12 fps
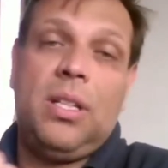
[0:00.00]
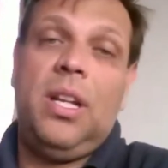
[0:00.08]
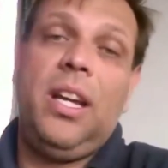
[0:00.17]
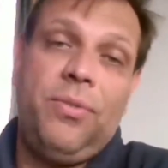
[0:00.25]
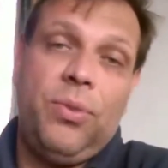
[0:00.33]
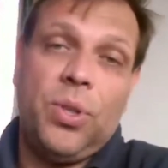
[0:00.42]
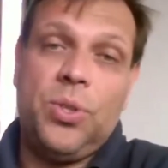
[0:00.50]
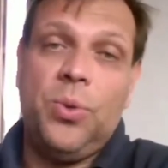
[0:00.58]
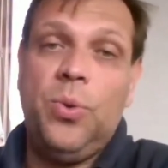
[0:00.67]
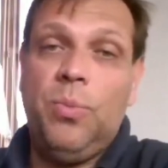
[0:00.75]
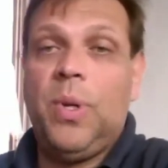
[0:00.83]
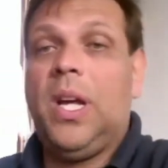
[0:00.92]
like for
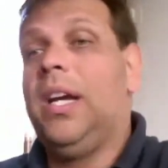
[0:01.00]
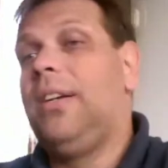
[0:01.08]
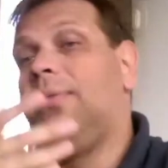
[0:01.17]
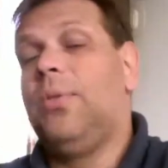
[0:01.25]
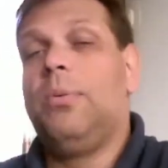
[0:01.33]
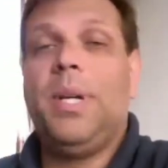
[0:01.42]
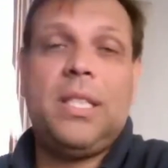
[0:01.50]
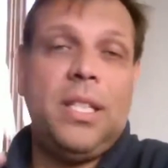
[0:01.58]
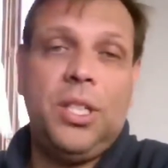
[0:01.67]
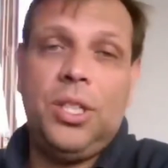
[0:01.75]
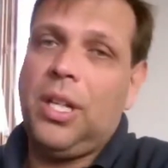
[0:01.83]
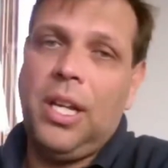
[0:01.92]
Zoom, like for
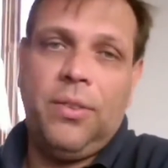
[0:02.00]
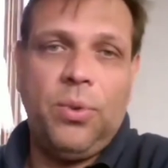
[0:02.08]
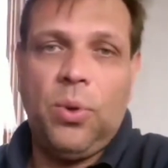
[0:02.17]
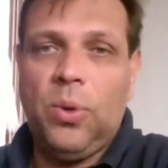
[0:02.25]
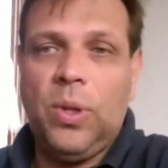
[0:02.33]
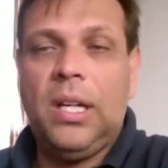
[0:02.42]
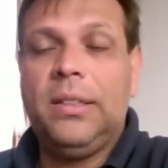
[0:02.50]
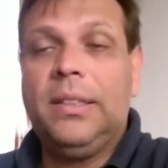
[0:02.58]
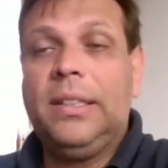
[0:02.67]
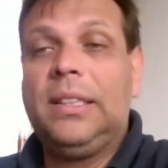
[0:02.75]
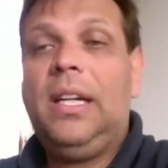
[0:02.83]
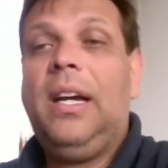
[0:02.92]
Messenger, like for all others,